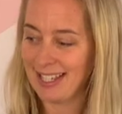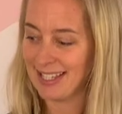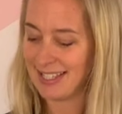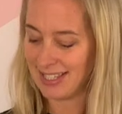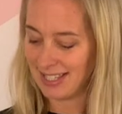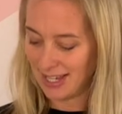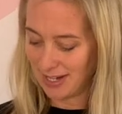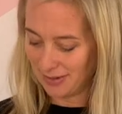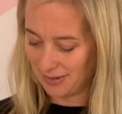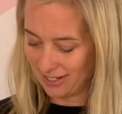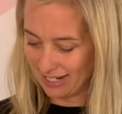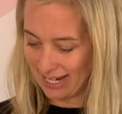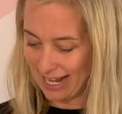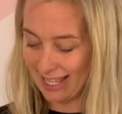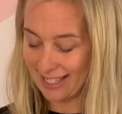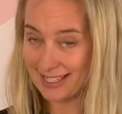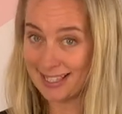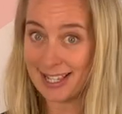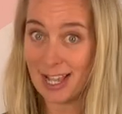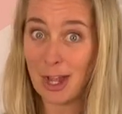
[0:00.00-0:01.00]
So
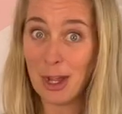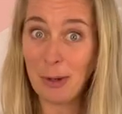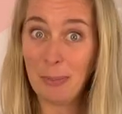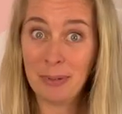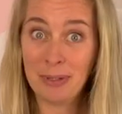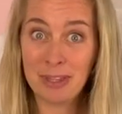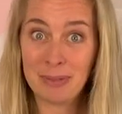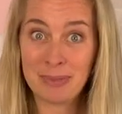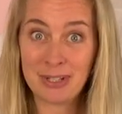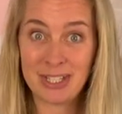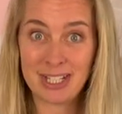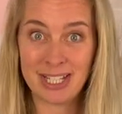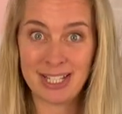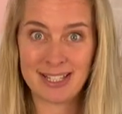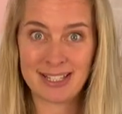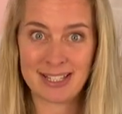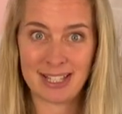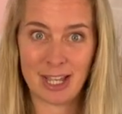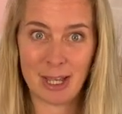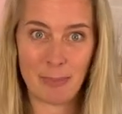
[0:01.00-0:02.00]
let's open the
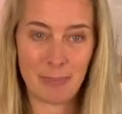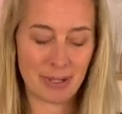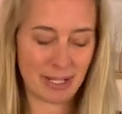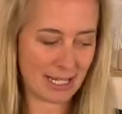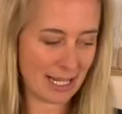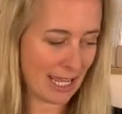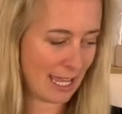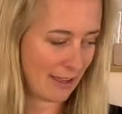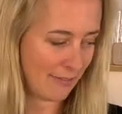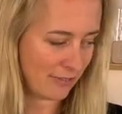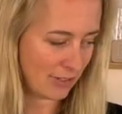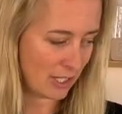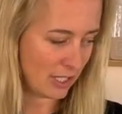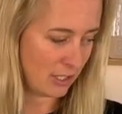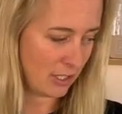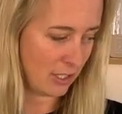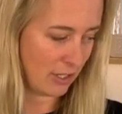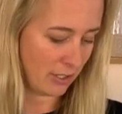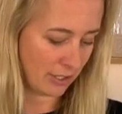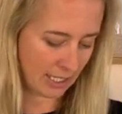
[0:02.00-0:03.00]
machines up and have a
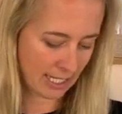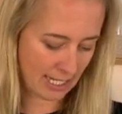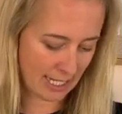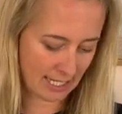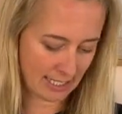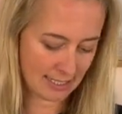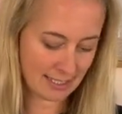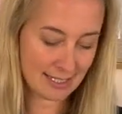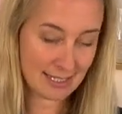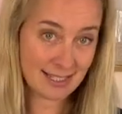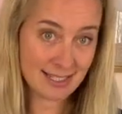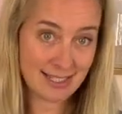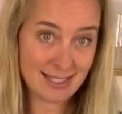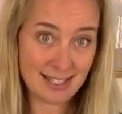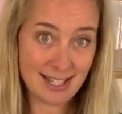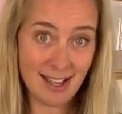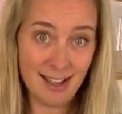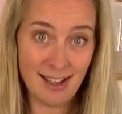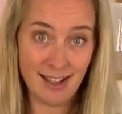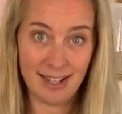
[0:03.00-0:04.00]
look
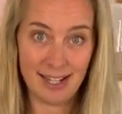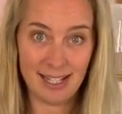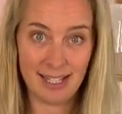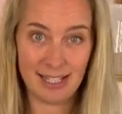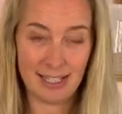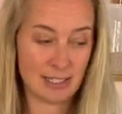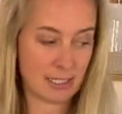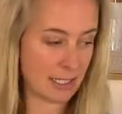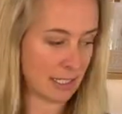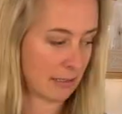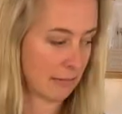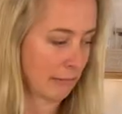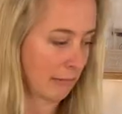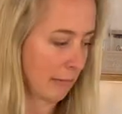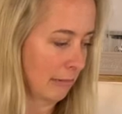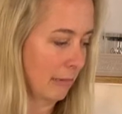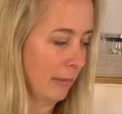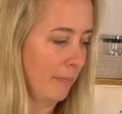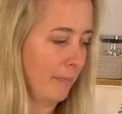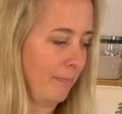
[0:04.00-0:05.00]
inside.
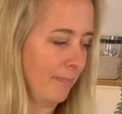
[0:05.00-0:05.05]
Woo.